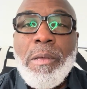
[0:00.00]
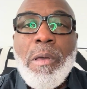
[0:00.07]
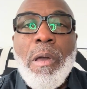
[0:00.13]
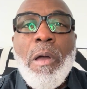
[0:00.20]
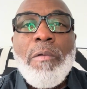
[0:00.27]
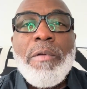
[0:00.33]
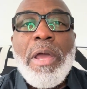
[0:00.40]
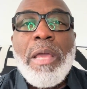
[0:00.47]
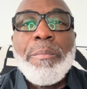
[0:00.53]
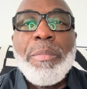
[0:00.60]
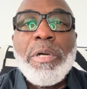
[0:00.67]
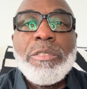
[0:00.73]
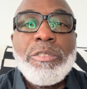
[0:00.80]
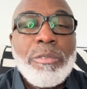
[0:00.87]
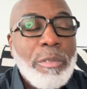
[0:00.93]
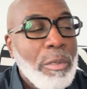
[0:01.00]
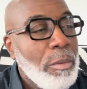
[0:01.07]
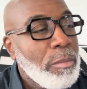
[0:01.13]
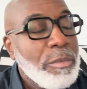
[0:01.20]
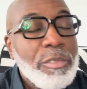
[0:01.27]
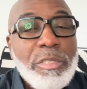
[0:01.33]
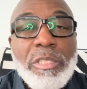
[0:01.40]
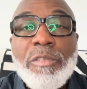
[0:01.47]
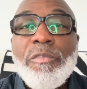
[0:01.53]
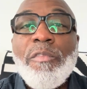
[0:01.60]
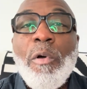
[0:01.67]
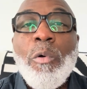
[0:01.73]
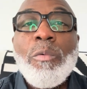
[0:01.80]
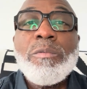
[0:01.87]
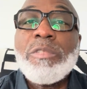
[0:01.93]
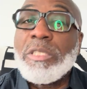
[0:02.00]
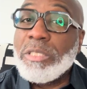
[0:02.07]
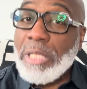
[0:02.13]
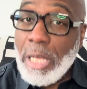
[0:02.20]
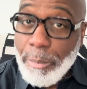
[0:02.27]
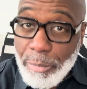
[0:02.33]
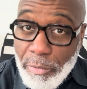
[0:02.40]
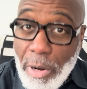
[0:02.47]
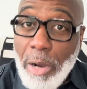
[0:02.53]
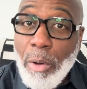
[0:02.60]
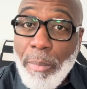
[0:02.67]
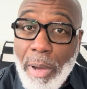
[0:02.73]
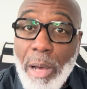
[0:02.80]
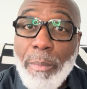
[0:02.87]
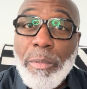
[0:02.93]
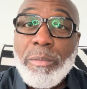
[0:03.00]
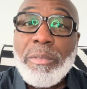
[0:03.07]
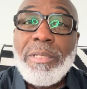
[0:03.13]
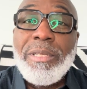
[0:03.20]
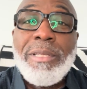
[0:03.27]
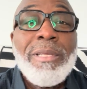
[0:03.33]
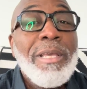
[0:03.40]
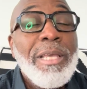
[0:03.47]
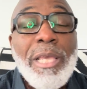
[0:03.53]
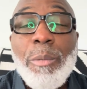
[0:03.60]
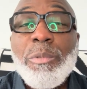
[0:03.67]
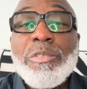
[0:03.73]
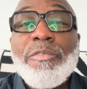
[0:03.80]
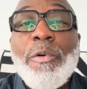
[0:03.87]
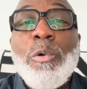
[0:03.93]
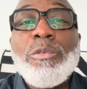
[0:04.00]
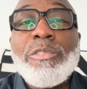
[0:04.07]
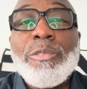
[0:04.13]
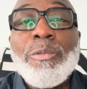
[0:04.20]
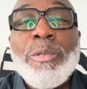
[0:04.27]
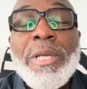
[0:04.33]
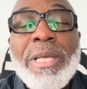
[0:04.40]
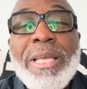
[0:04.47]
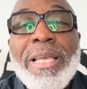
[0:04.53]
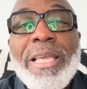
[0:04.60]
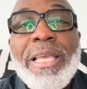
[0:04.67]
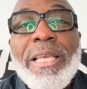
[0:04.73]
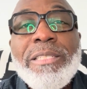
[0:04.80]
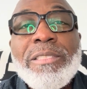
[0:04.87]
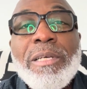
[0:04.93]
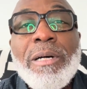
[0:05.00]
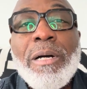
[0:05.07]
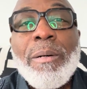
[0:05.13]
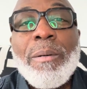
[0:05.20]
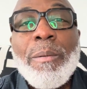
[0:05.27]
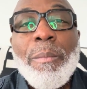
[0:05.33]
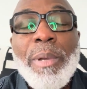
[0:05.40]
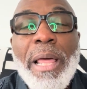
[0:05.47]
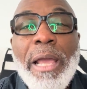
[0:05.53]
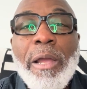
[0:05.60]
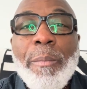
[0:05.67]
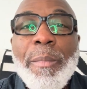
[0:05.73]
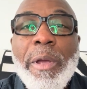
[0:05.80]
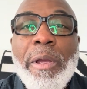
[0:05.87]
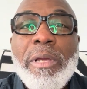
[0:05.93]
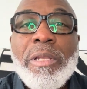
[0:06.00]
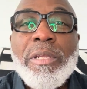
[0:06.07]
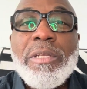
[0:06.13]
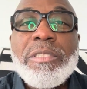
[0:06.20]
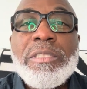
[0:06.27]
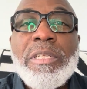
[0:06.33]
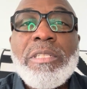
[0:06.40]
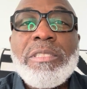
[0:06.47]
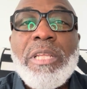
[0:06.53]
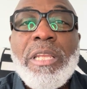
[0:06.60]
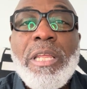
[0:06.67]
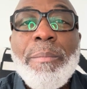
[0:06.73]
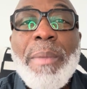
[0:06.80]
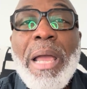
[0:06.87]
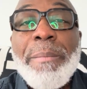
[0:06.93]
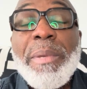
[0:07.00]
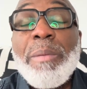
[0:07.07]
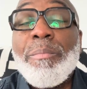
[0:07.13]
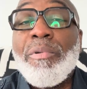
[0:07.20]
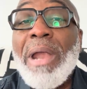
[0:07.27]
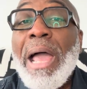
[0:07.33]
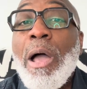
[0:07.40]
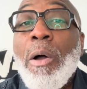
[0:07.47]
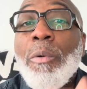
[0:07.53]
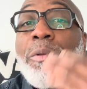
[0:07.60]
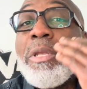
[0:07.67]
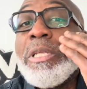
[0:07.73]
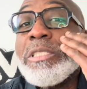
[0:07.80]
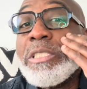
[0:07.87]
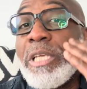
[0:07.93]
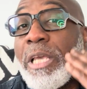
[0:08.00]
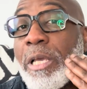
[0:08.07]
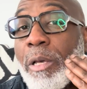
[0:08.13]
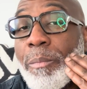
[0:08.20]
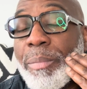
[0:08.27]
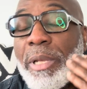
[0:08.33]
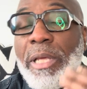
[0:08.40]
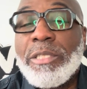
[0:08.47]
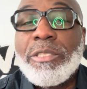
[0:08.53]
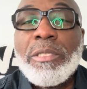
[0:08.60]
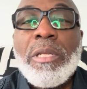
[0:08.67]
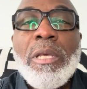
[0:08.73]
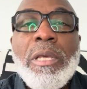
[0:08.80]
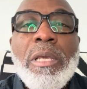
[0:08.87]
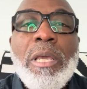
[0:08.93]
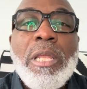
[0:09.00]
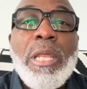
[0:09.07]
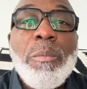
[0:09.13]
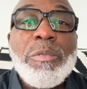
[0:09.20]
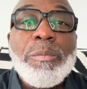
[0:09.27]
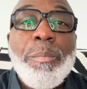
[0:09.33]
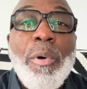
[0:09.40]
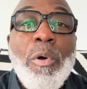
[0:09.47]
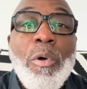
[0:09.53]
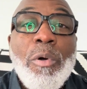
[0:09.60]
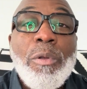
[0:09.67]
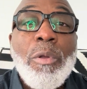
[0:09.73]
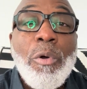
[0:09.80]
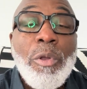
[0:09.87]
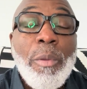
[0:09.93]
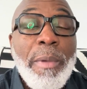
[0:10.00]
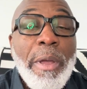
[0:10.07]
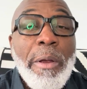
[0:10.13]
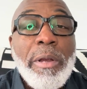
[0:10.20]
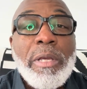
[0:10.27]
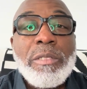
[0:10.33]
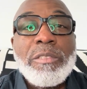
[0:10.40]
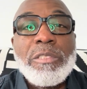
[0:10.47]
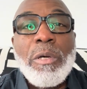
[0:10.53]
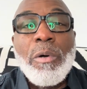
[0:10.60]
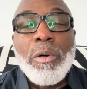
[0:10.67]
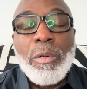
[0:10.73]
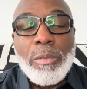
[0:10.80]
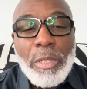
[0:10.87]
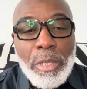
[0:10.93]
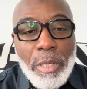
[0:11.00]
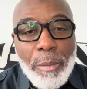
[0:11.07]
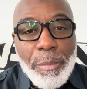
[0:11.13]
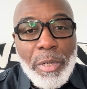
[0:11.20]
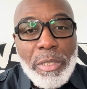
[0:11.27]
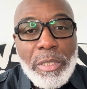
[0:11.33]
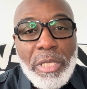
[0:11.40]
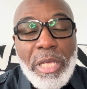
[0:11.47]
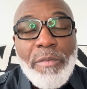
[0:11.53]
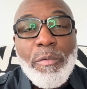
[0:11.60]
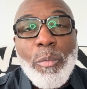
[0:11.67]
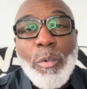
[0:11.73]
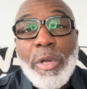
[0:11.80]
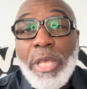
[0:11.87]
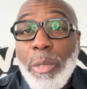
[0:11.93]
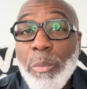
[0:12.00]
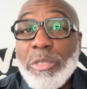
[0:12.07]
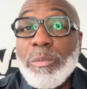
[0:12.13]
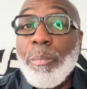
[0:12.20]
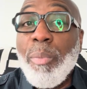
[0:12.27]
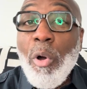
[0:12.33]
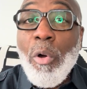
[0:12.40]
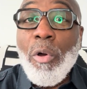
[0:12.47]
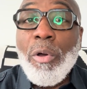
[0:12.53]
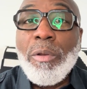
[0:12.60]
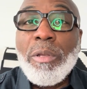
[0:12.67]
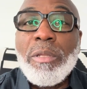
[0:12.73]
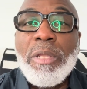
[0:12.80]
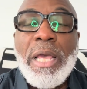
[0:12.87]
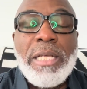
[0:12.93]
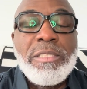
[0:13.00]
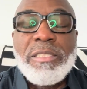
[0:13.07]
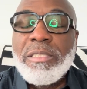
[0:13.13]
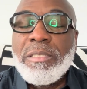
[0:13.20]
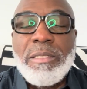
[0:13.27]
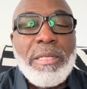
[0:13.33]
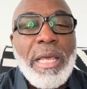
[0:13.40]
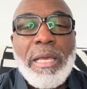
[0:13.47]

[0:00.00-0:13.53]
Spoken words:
All right, but she's faux, just like Barack Obama. He was faux too. He's a black American in the sense that he might be brown in his skin complexion, and he was born on American soil. But even where he was born, that's like